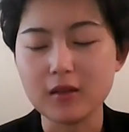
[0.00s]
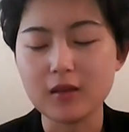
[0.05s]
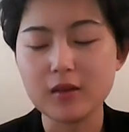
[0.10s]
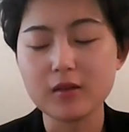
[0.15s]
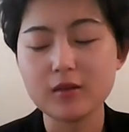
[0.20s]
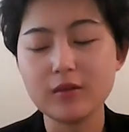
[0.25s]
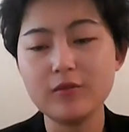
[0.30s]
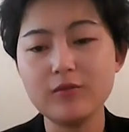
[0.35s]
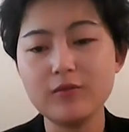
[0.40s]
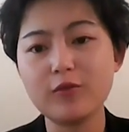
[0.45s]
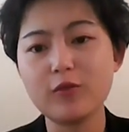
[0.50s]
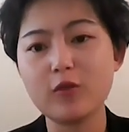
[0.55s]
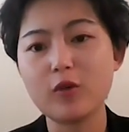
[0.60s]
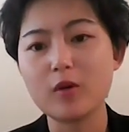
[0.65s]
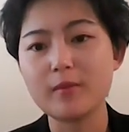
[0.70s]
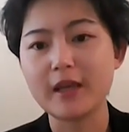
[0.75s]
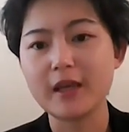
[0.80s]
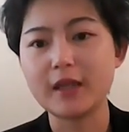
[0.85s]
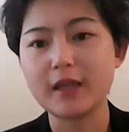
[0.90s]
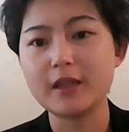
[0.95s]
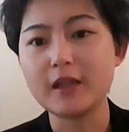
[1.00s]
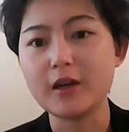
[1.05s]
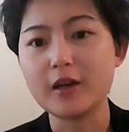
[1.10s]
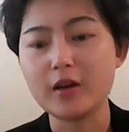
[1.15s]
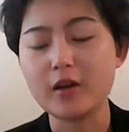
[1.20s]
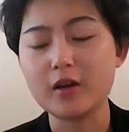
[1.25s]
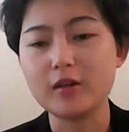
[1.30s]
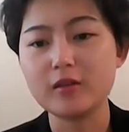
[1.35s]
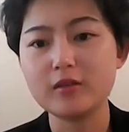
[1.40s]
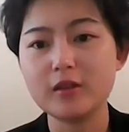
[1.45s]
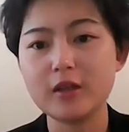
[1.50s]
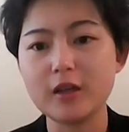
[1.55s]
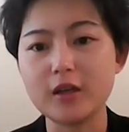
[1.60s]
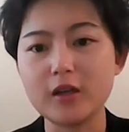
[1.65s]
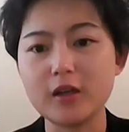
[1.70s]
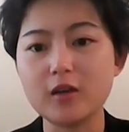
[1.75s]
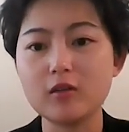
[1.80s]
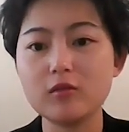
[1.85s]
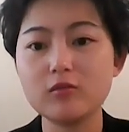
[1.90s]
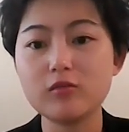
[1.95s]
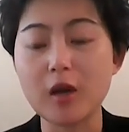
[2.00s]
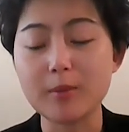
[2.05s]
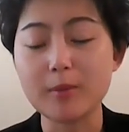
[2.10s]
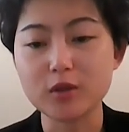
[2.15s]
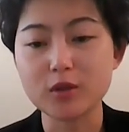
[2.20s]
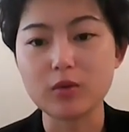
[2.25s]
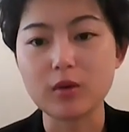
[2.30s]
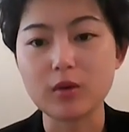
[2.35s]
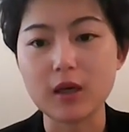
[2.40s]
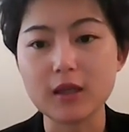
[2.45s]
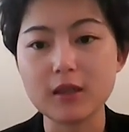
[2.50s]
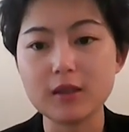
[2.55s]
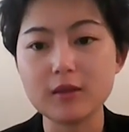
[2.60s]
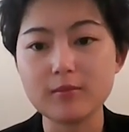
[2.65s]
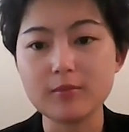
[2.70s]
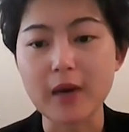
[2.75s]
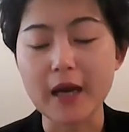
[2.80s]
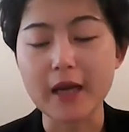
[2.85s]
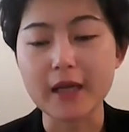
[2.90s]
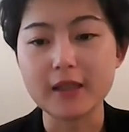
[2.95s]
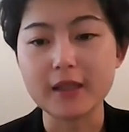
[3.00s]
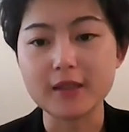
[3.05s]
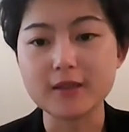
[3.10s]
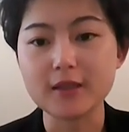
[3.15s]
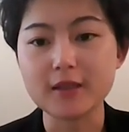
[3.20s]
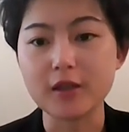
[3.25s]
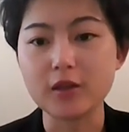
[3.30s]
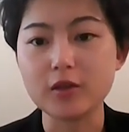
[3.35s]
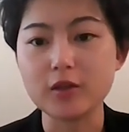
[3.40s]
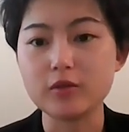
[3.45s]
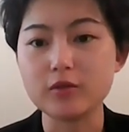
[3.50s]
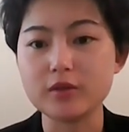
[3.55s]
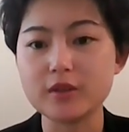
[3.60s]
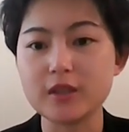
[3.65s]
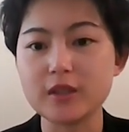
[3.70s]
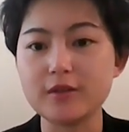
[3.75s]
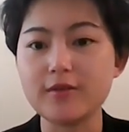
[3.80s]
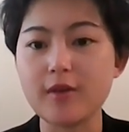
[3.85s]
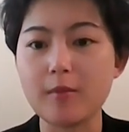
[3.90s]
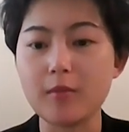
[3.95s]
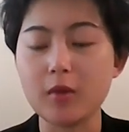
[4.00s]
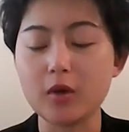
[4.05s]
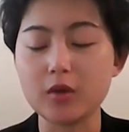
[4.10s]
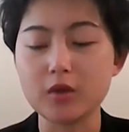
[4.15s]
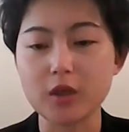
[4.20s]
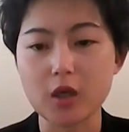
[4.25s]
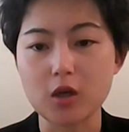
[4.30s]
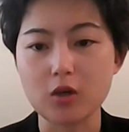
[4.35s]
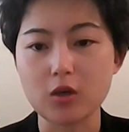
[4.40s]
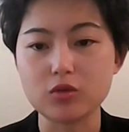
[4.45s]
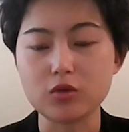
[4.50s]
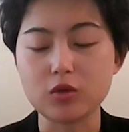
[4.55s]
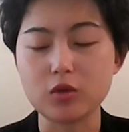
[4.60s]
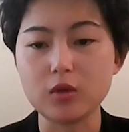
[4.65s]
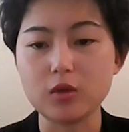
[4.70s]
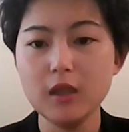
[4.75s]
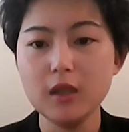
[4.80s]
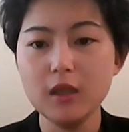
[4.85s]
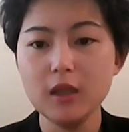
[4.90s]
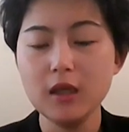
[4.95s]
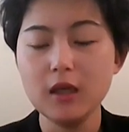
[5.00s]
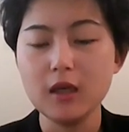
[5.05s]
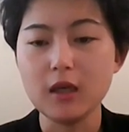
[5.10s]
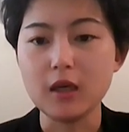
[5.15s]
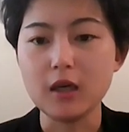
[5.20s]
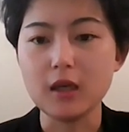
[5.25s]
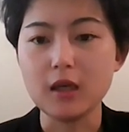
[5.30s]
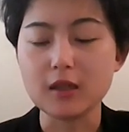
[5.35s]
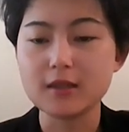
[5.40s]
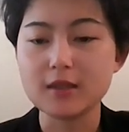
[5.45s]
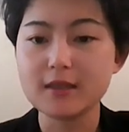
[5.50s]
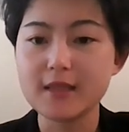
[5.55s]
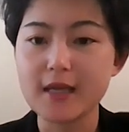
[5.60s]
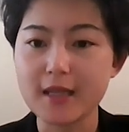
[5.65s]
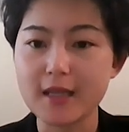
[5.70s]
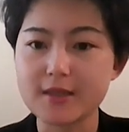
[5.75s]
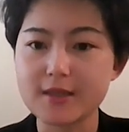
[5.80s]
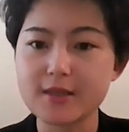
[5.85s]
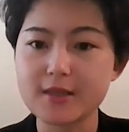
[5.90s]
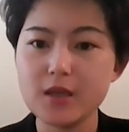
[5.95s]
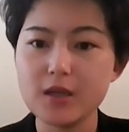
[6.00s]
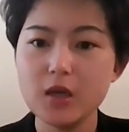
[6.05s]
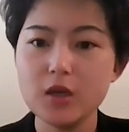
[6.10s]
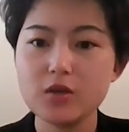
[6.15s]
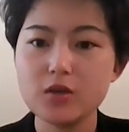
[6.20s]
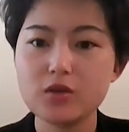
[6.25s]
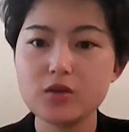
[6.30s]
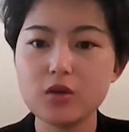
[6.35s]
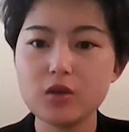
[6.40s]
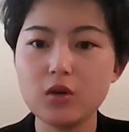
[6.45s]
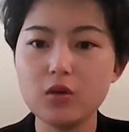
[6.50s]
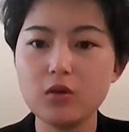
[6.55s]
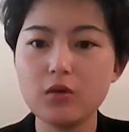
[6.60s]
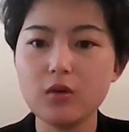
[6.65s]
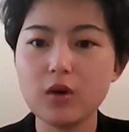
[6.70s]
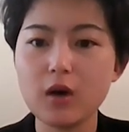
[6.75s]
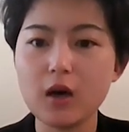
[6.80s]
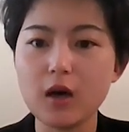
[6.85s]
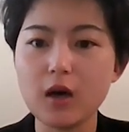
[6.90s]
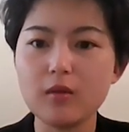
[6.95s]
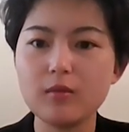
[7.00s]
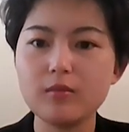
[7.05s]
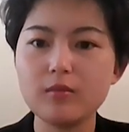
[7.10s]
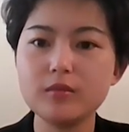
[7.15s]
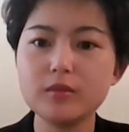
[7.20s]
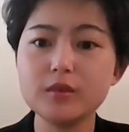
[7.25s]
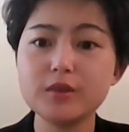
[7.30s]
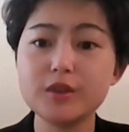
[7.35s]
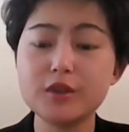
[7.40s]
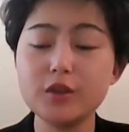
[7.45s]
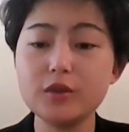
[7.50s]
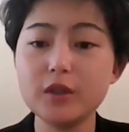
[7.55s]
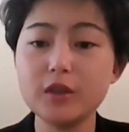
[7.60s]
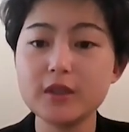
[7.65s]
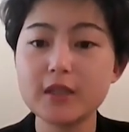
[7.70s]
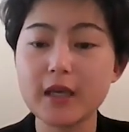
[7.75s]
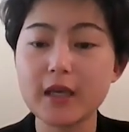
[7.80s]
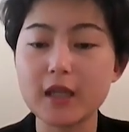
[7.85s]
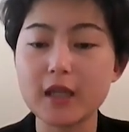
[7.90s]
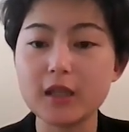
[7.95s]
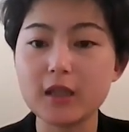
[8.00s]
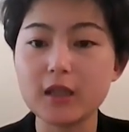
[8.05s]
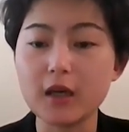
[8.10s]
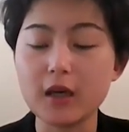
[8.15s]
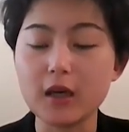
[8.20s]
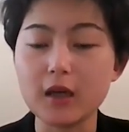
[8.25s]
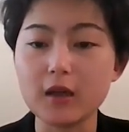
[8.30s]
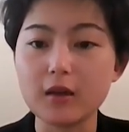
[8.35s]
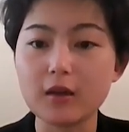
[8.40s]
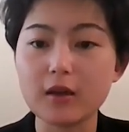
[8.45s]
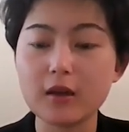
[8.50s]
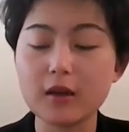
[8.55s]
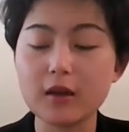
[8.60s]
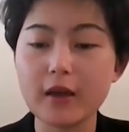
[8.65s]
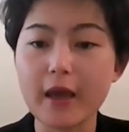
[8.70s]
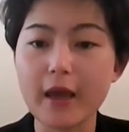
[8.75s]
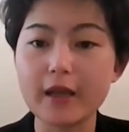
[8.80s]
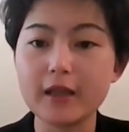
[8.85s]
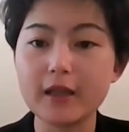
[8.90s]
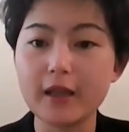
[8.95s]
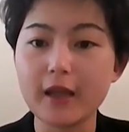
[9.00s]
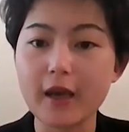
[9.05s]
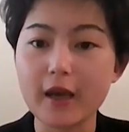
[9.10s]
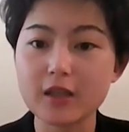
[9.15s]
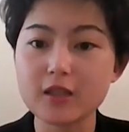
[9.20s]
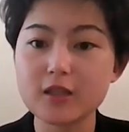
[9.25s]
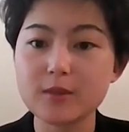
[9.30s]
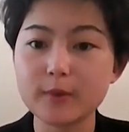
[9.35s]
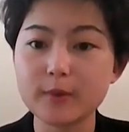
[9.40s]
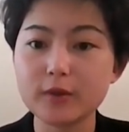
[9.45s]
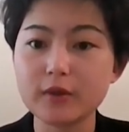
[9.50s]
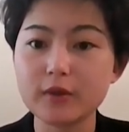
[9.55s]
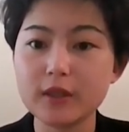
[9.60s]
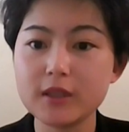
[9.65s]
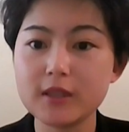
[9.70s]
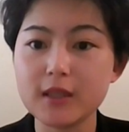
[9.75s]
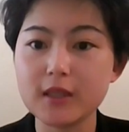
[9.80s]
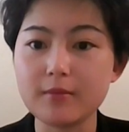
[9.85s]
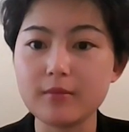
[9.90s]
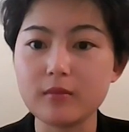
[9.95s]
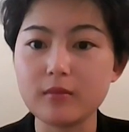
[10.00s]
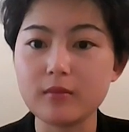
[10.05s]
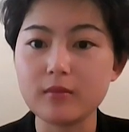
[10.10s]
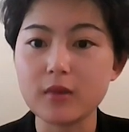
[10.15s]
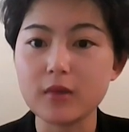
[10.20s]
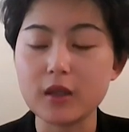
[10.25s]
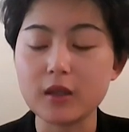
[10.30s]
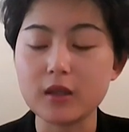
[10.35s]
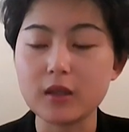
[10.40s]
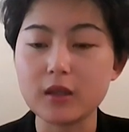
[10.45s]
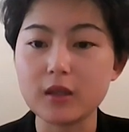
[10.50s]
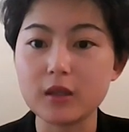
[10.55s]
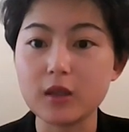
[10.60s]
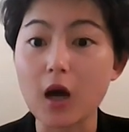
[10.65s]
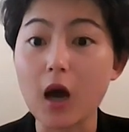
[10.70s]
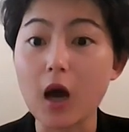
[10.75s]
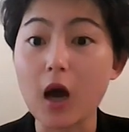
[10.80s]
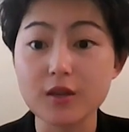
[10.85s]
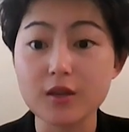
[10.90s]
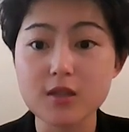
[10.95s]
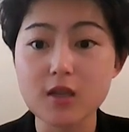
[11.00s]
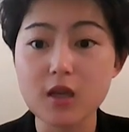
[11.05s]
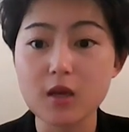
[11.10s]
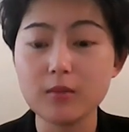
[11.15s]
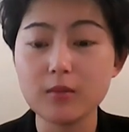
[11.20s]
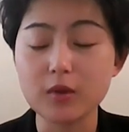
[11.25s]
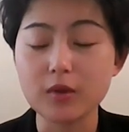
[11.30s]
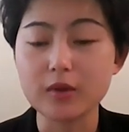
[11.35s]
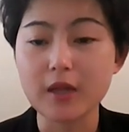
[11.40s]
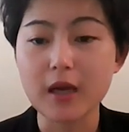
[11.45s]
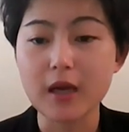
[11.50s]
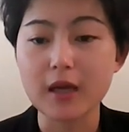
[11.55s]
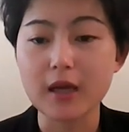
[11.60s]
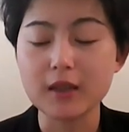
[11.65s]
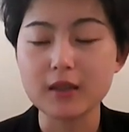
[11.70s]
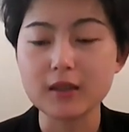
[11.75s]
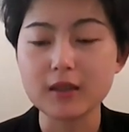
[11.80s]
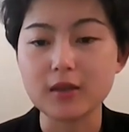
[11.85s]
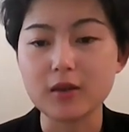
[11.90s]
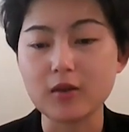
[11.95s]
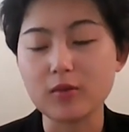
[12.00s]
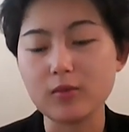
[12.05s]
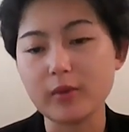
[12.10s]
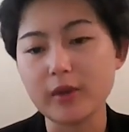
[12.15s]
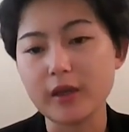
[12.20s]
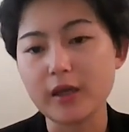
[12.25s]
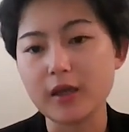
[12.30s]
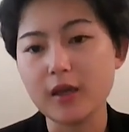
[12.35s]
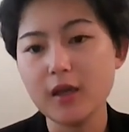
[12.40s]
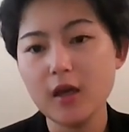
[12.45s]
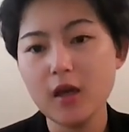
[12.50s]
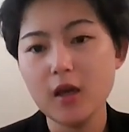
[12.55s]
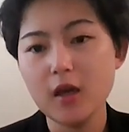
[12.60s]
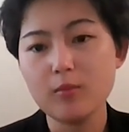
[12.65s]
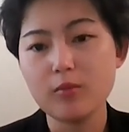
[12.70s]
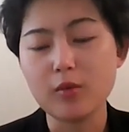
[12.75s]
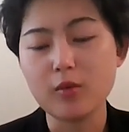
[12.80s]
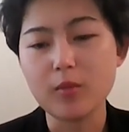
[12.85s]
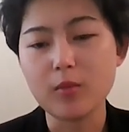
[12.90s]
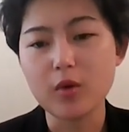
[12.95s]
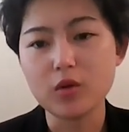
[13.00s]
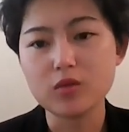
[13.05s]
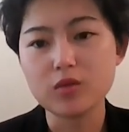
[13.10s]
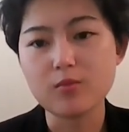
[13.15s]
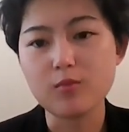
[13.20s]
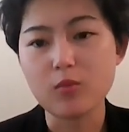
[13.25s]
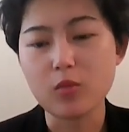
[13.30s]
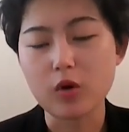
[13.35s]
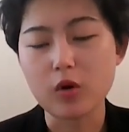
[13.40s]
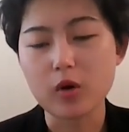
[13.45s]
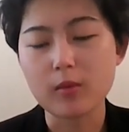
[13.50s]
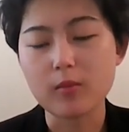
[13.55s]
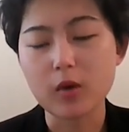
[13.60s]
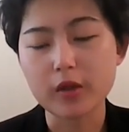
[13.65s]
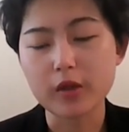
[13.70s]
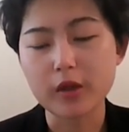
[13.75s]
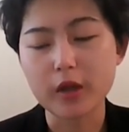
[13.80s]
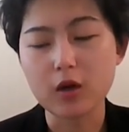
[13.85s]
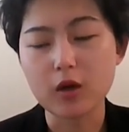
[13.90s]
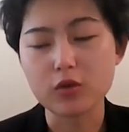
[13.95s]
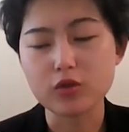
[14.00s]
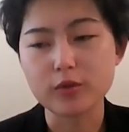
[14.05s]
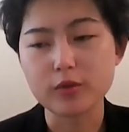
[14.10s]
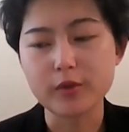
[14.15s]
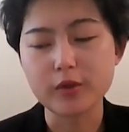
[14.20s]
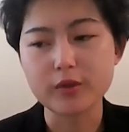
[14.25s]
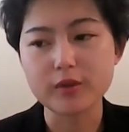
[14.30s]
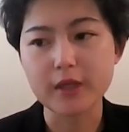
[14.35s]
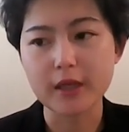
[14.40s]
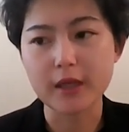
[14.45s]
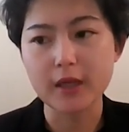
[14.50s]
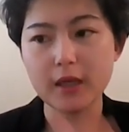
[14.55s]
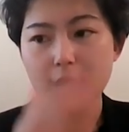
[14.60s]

informing their repertoire by this inclusive and multicultural sense. So students can get the experience in the ensemble that we promote more multicultural music.